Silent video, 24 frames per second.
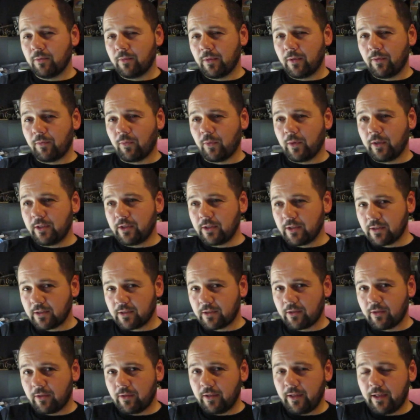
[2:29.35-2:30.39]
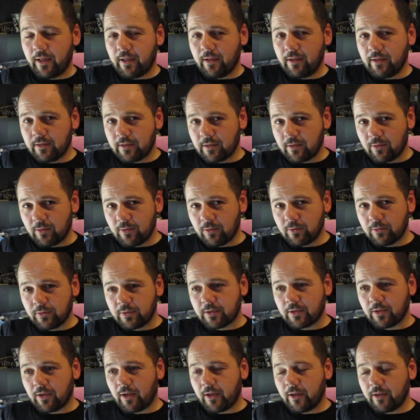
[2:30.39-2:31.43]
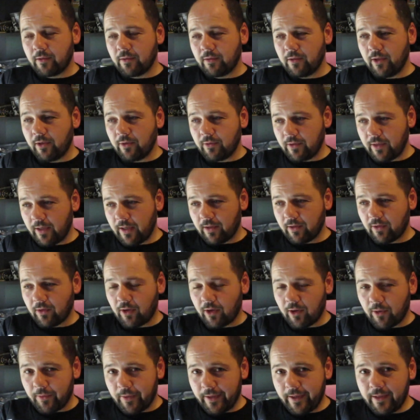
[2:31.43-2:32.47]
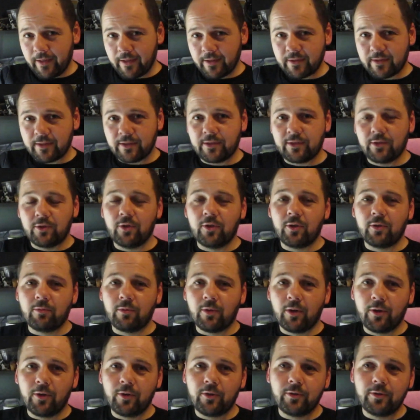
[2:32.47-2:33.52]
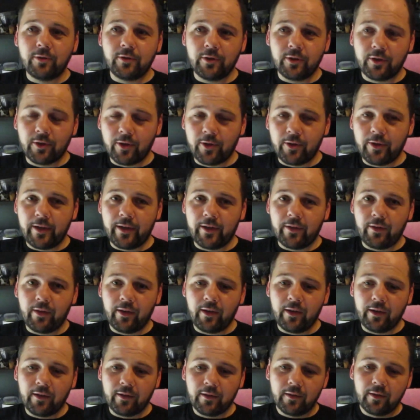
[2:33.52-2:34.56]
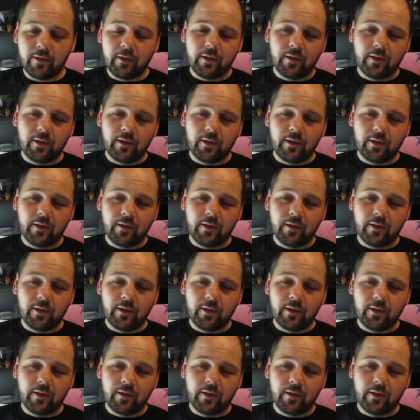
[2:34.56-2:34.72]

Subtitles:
if we just go down this little side, down the highway, and there's this dirt road, and you go down there,